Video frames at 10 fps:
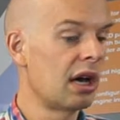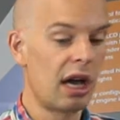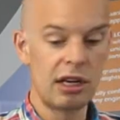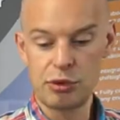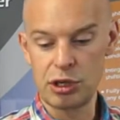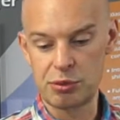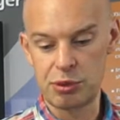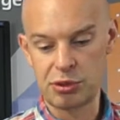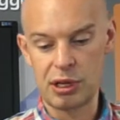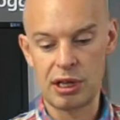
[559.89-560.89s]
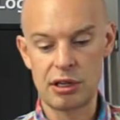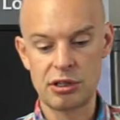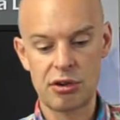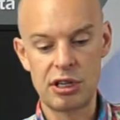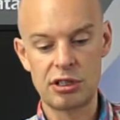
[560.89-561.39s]
And you switch between those
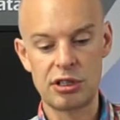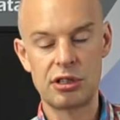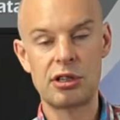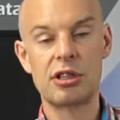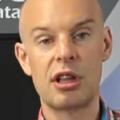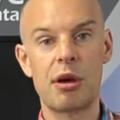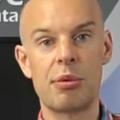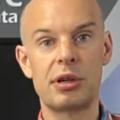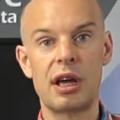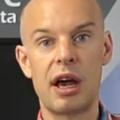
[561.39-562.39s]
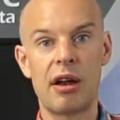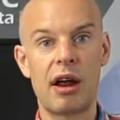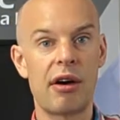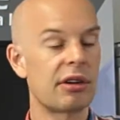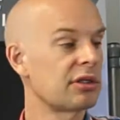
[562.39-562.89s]
screens just using the up and down
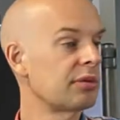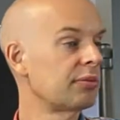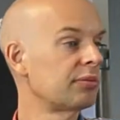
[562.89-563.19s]
arrows.